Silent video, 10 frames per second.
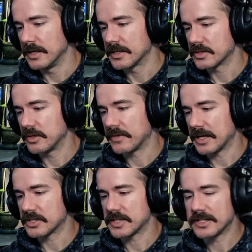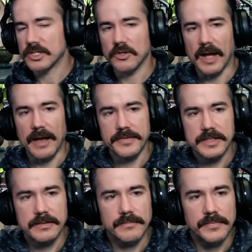So you've got your sensor
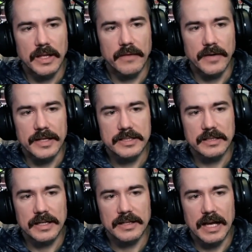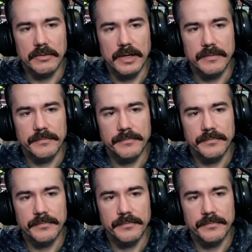graphs. If I select that one,